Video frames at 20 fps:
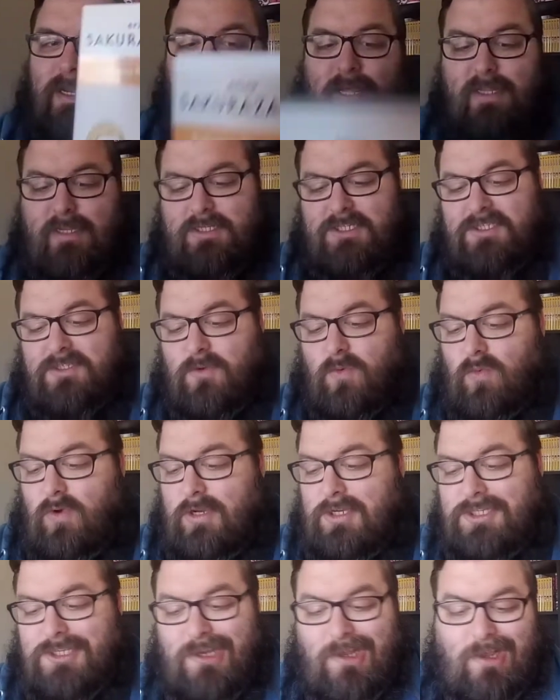It's just a
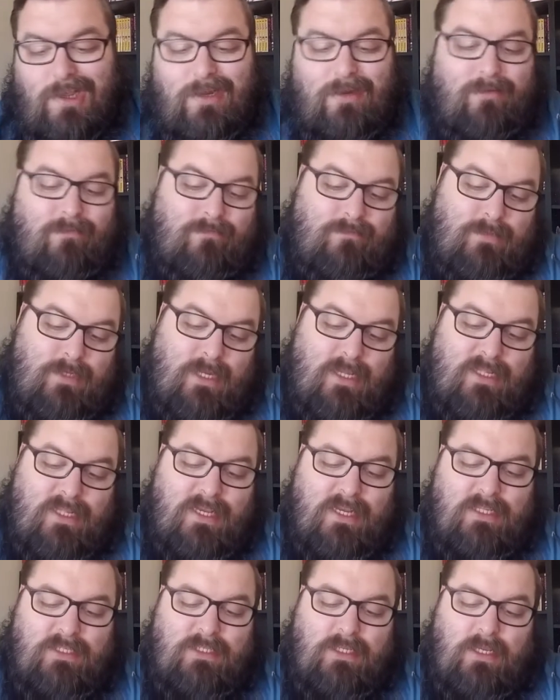one-shot. I
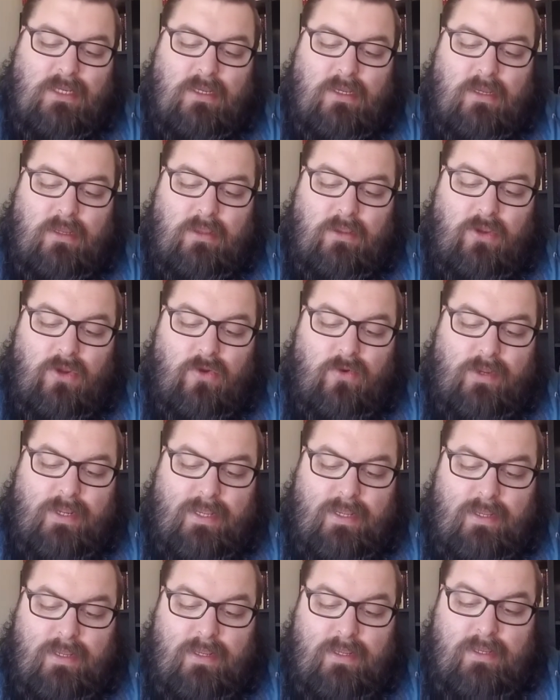think it's a
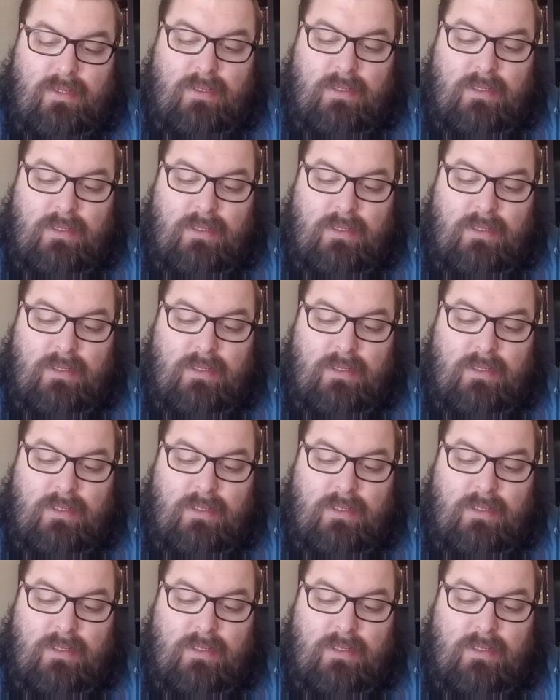Yuri.